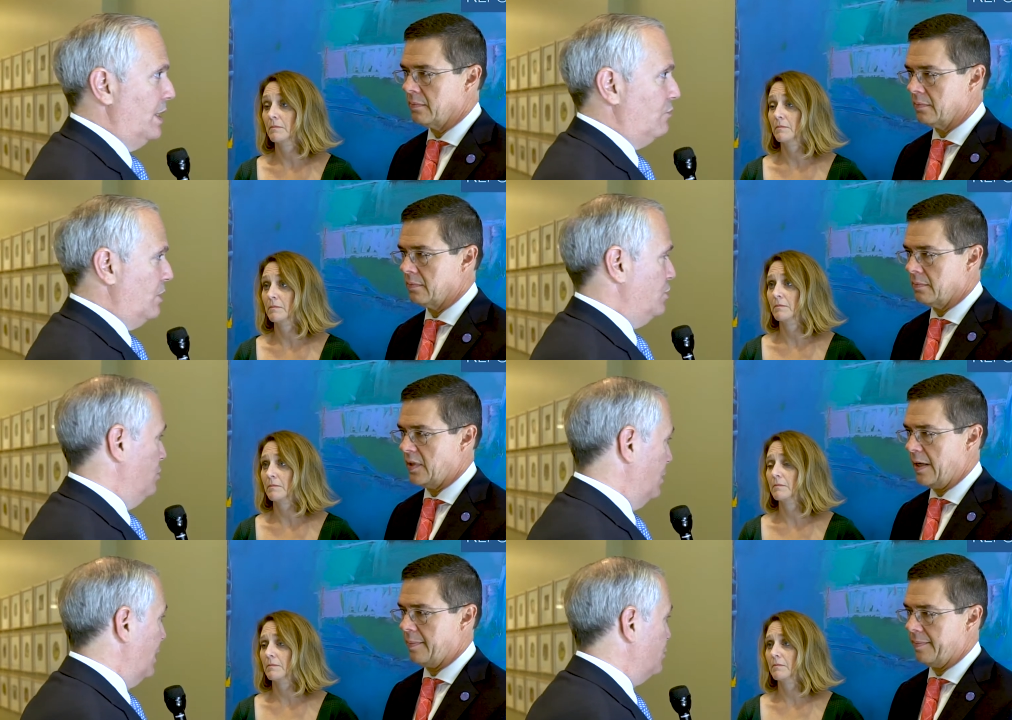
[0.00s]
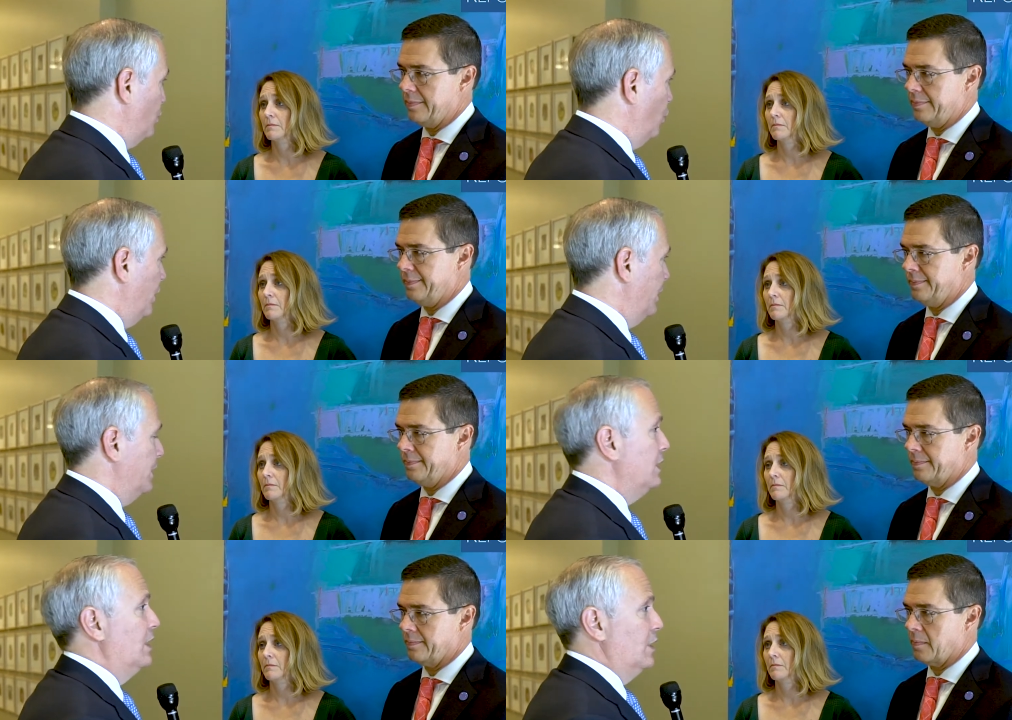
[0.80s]
Speaker 1: out right, 2001,
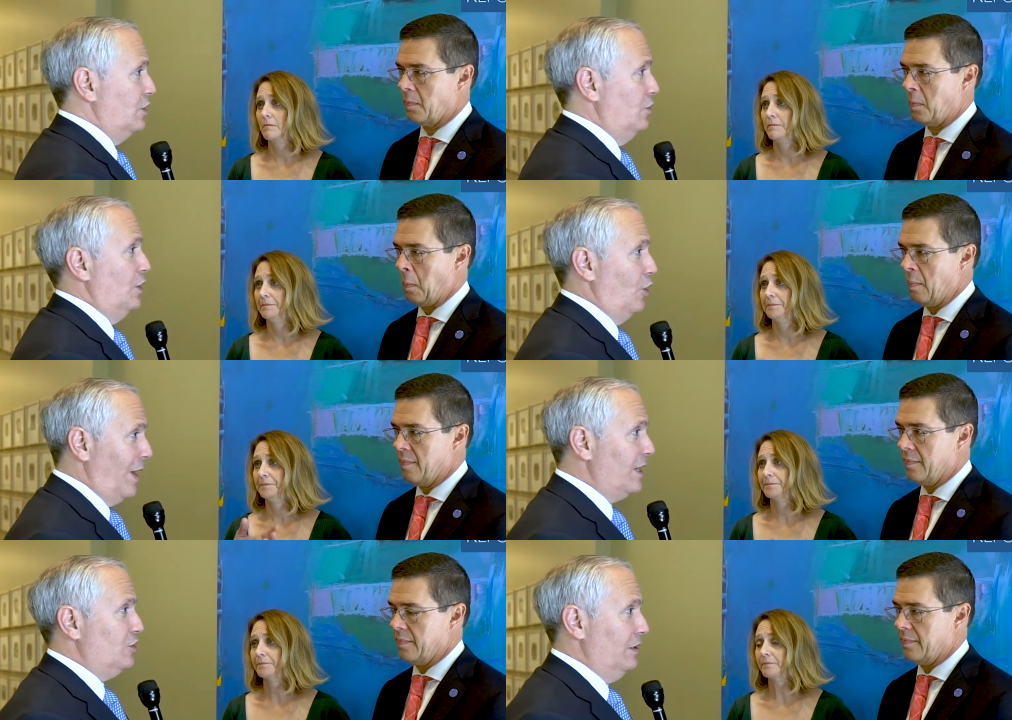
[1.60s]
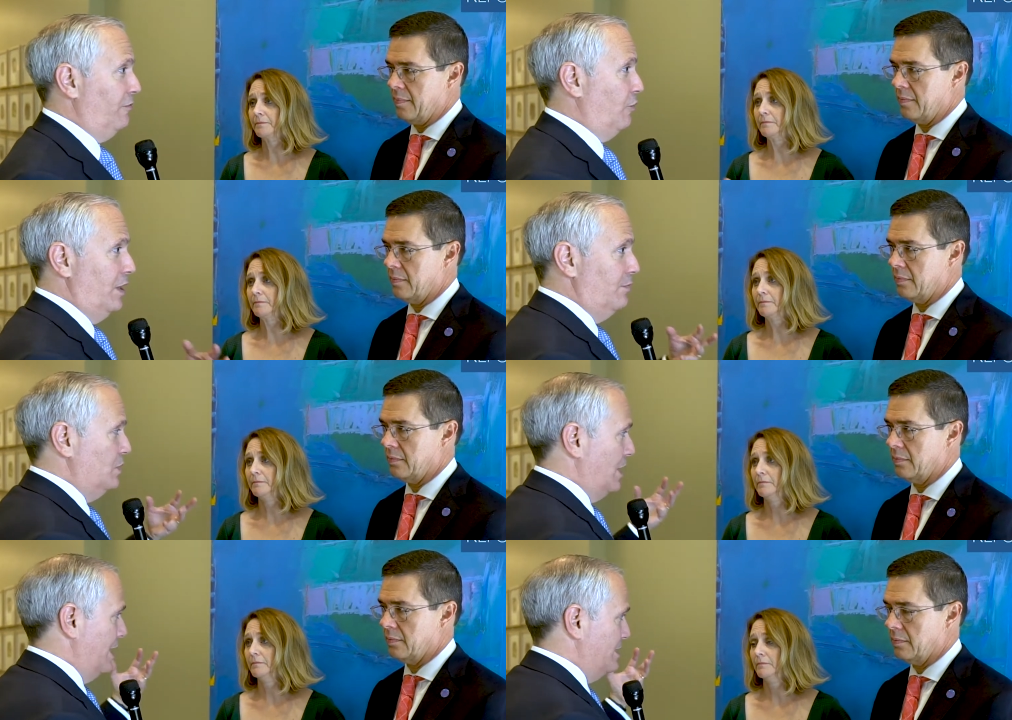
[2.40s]
QDR actually framed
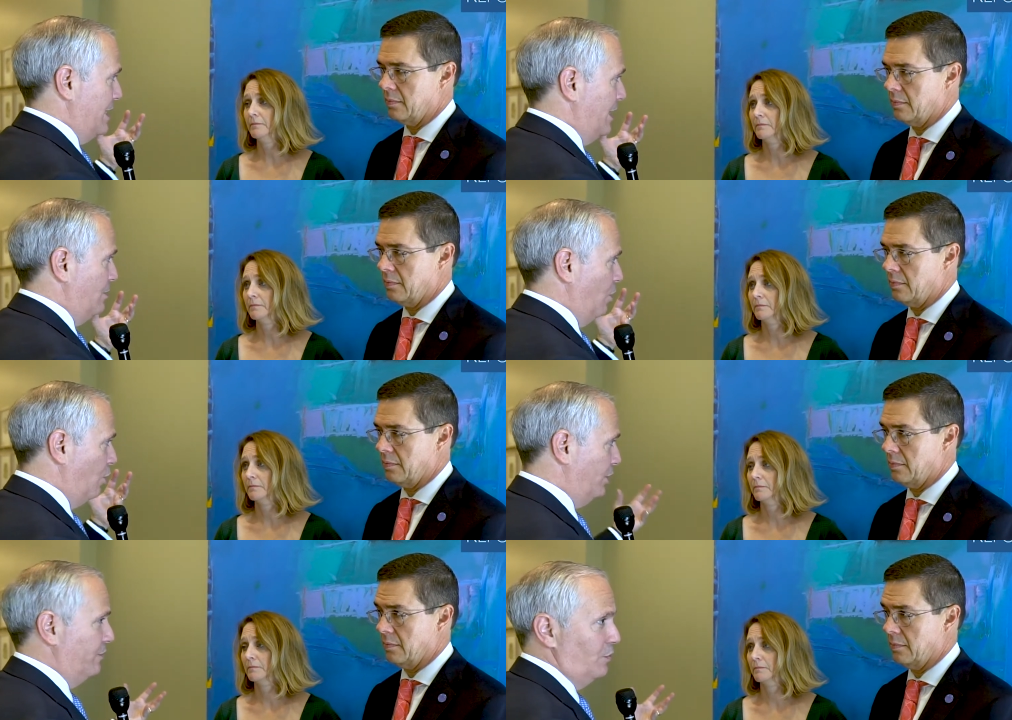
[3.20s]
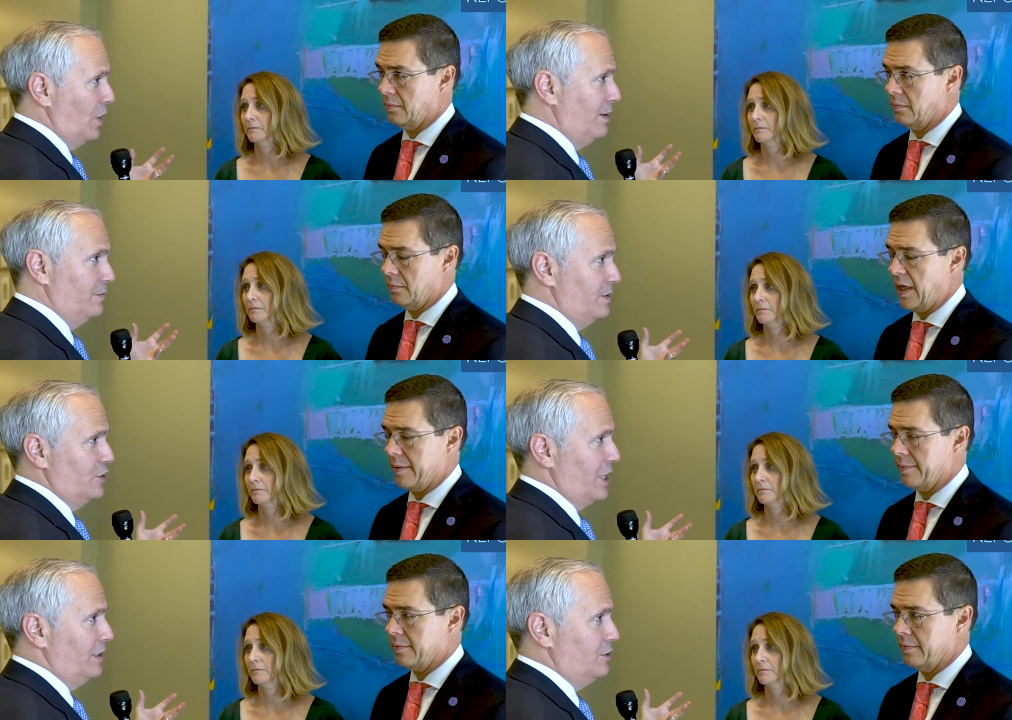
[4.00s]
and said all of the problems and
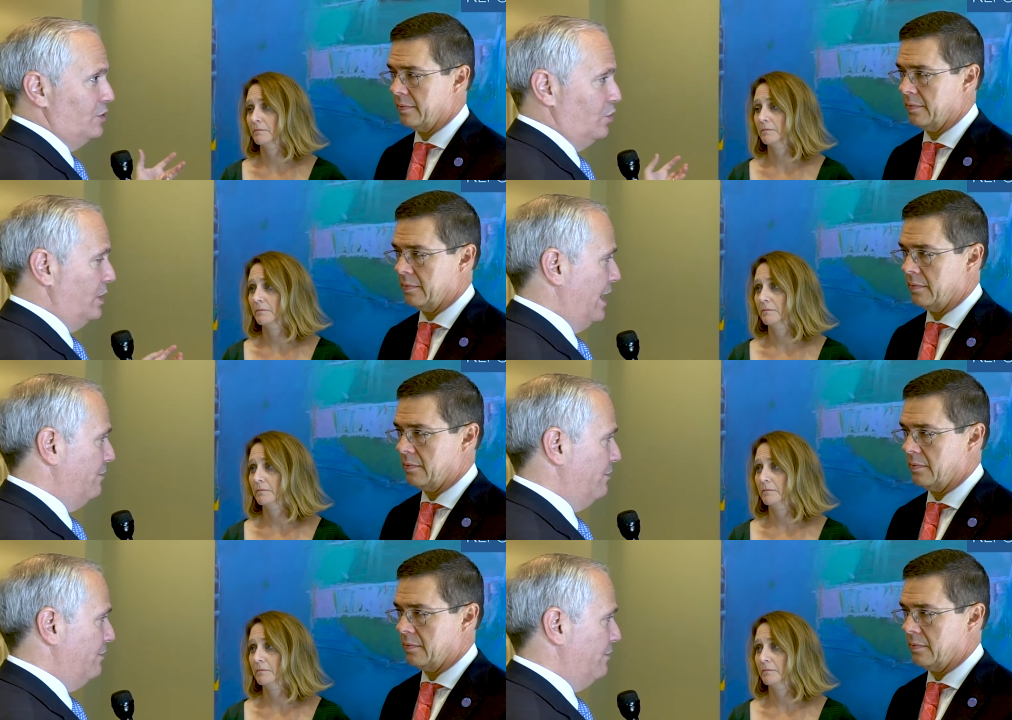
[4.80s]
challenges we'll have.